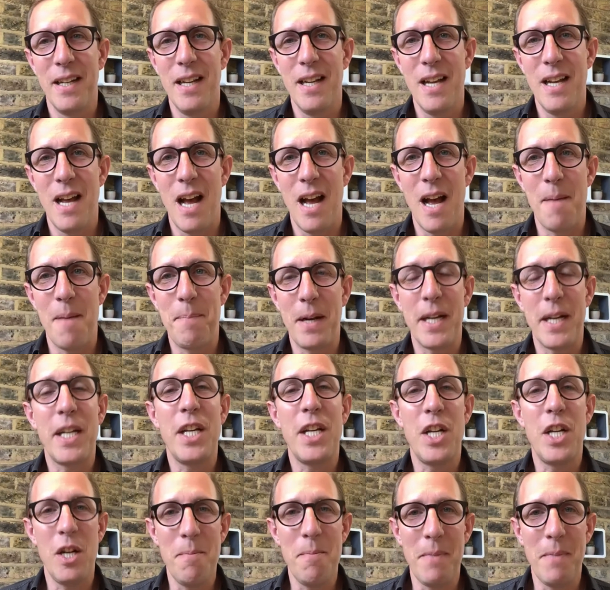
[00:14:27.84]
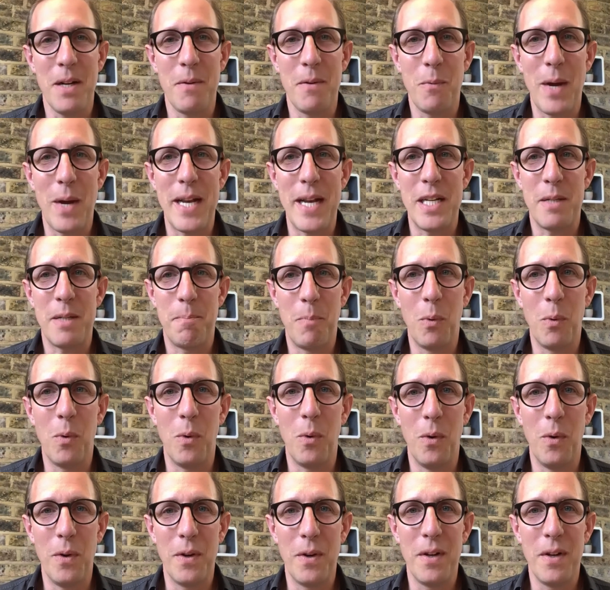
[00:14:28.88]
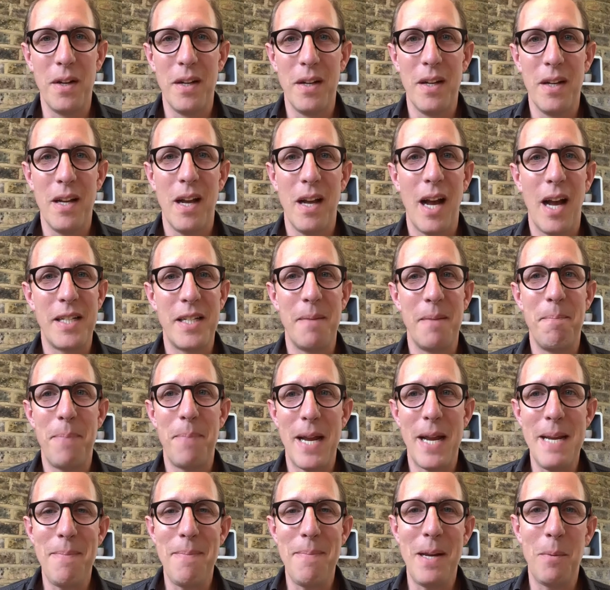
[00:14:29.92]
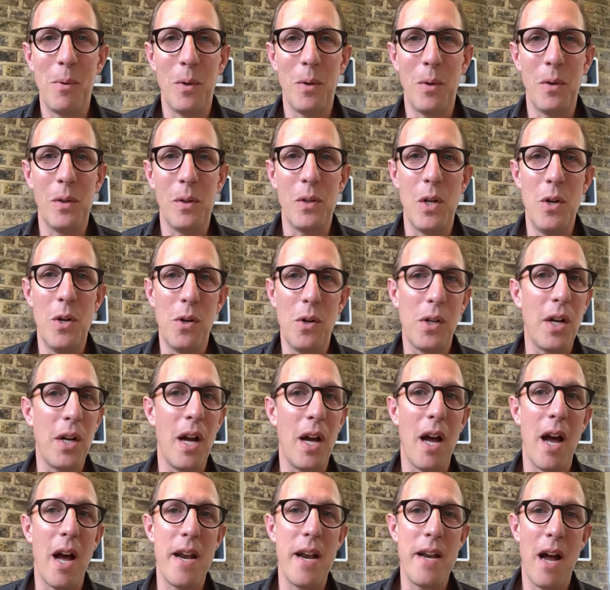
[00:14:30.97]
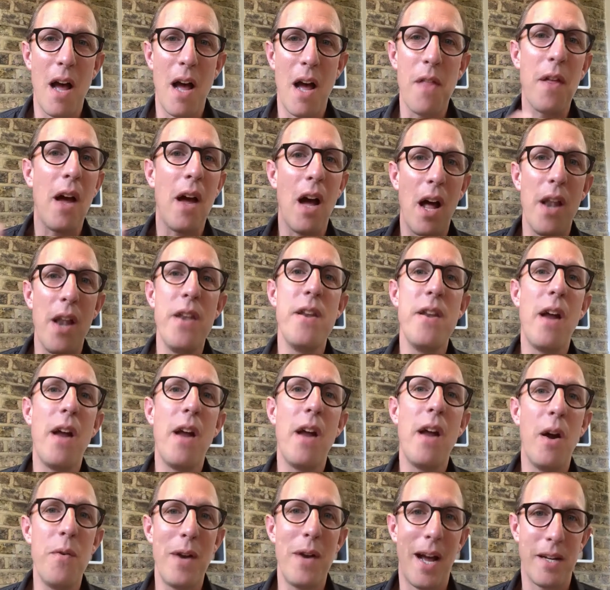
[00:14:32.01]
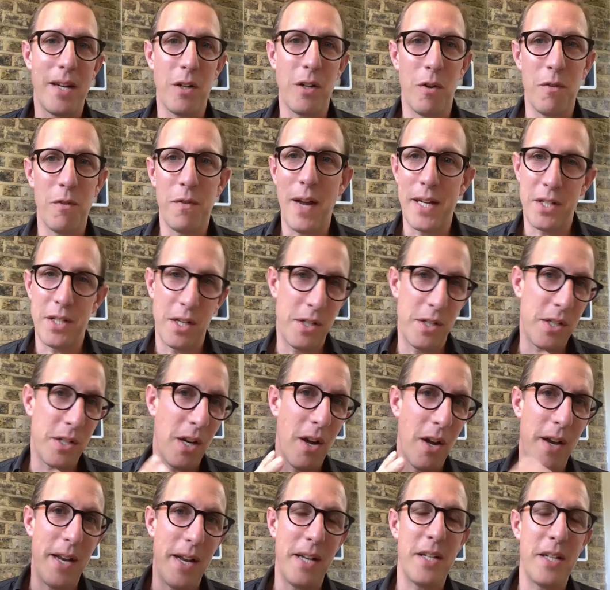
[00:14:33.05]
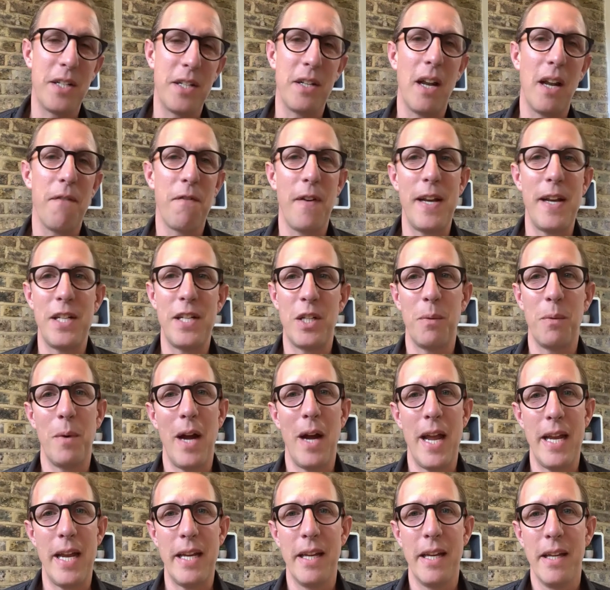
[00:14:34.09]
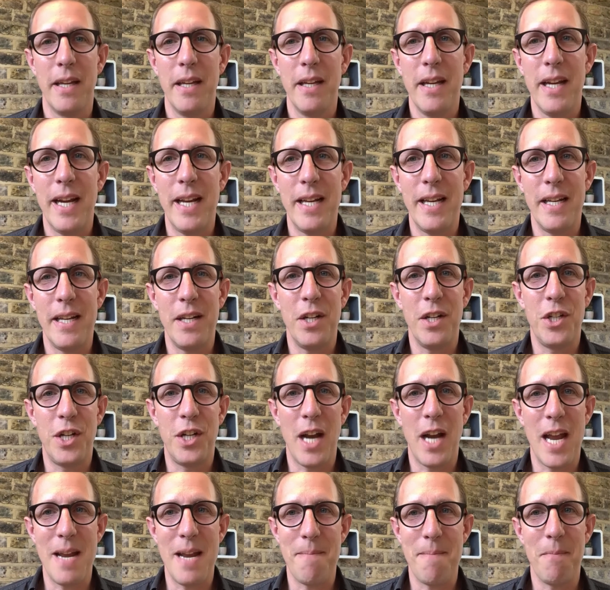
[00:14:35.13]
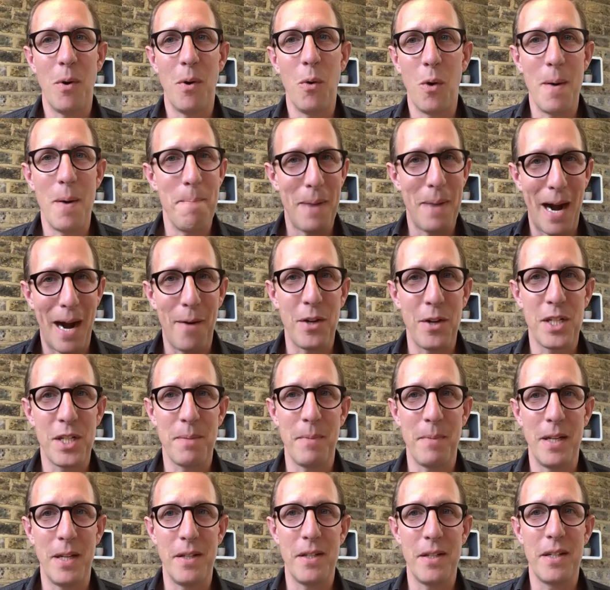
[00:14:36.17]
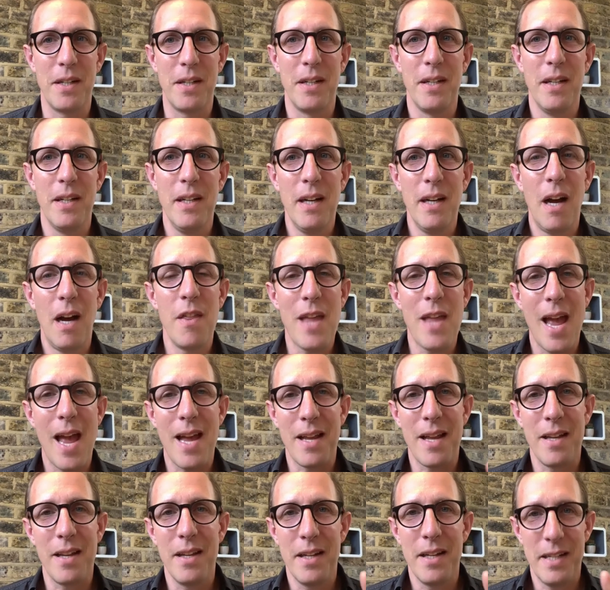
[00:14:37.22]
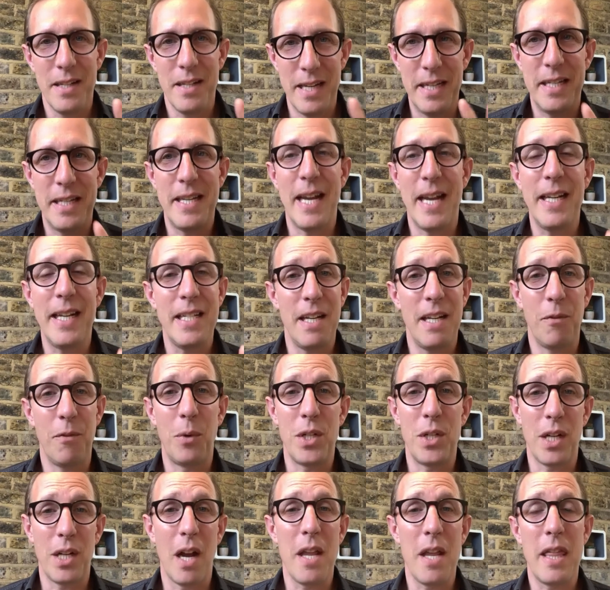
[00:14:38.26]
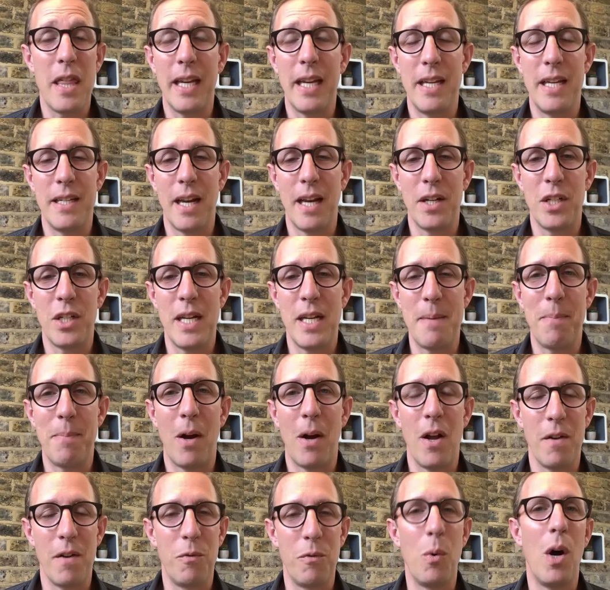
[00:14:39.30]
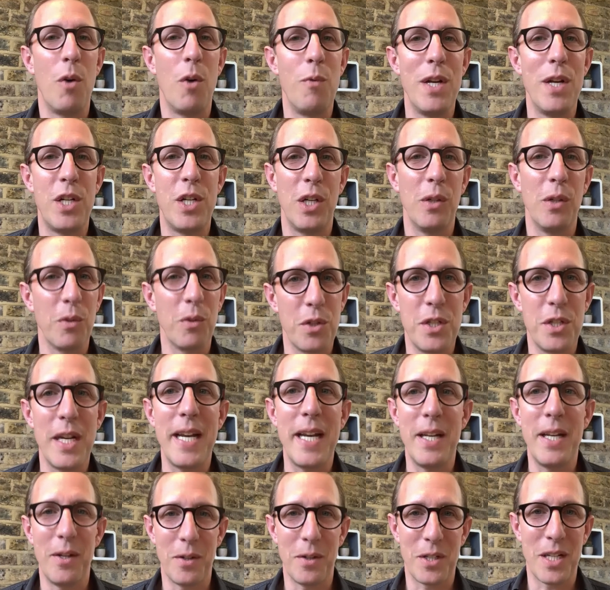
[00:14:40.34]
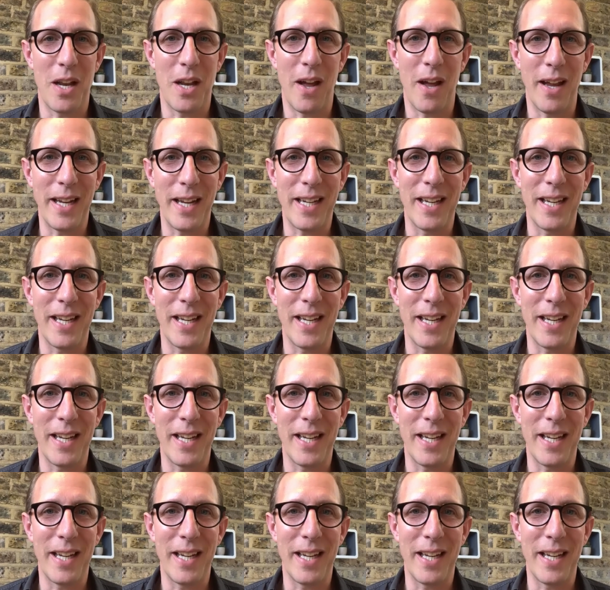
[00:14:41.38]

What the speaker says: But a human, when it's born, as a baby, will look at another unknown adult face and turn its face away in shame or embarrassment. And that distinctive, which I think is actually part of what original sin looks like,